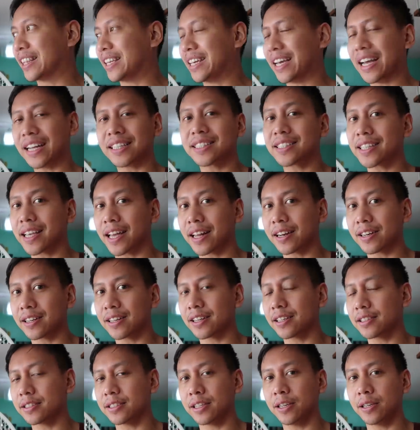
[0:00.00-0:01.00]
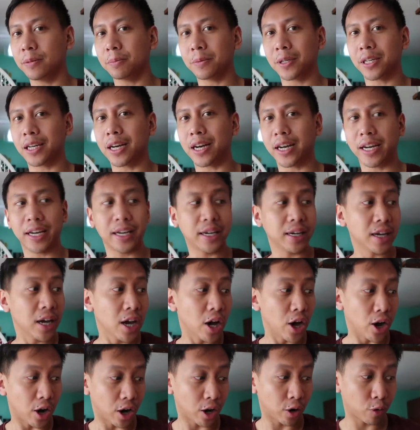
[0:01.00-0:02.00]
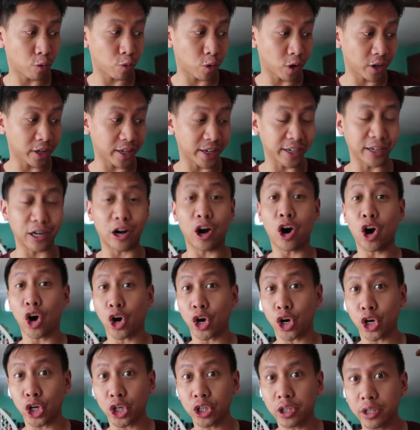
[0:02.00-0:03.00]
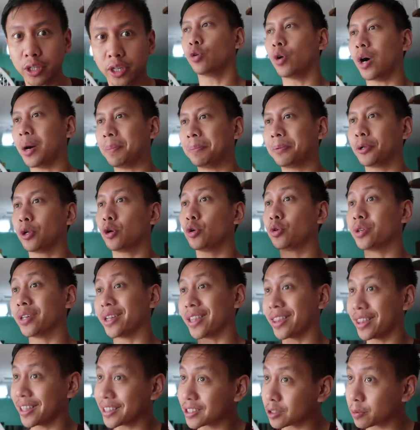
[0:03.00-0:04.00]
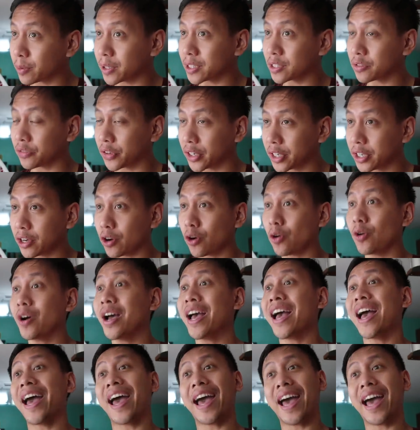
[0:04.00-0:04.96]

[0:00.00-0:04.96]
The Ants Canada team and I are working hard to upload this week's video